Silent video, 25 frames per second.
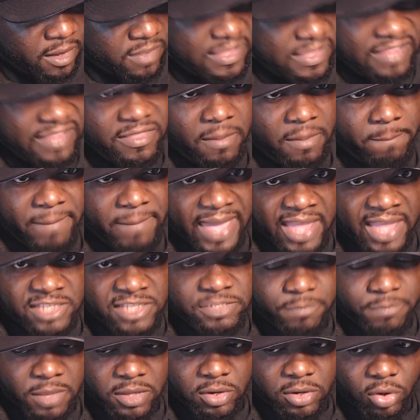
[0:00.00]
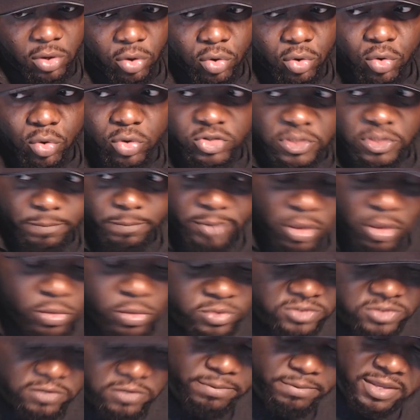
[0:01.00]
that the matchmaker who's
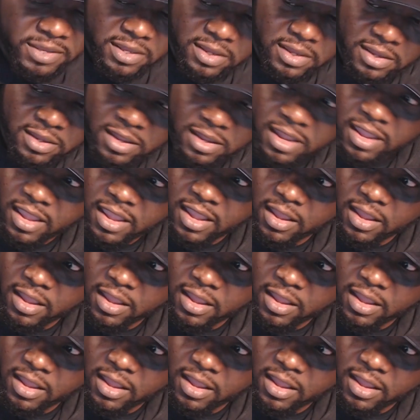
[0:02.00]
supposed to be